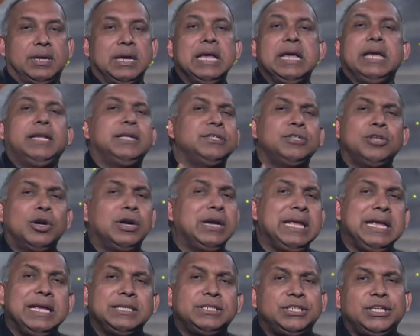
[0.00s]
It is not
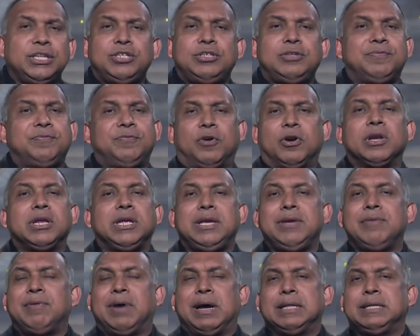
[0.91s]
easy to
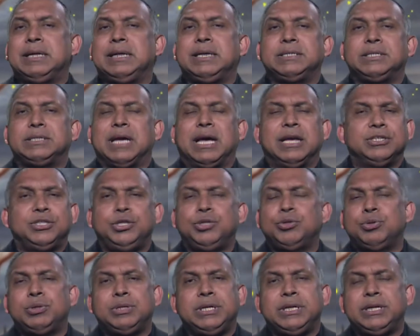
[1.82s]
forgive others as
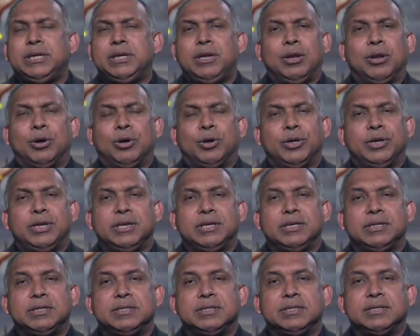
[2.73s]
you did, Lord.
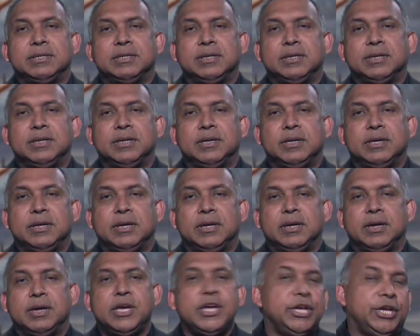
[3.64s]

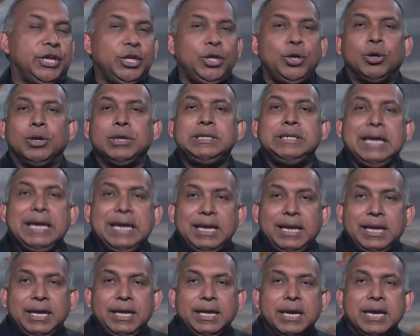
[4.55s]
In your
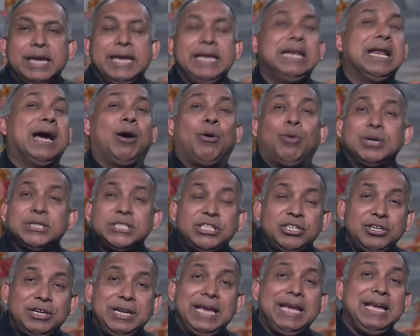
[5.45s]
daily in our
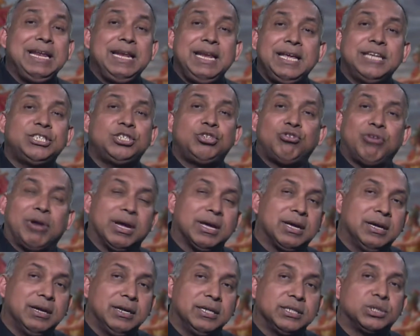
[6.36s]
daily
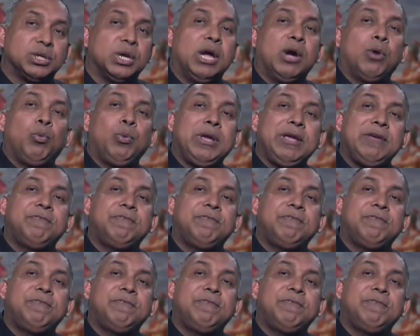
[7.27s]
struggles, we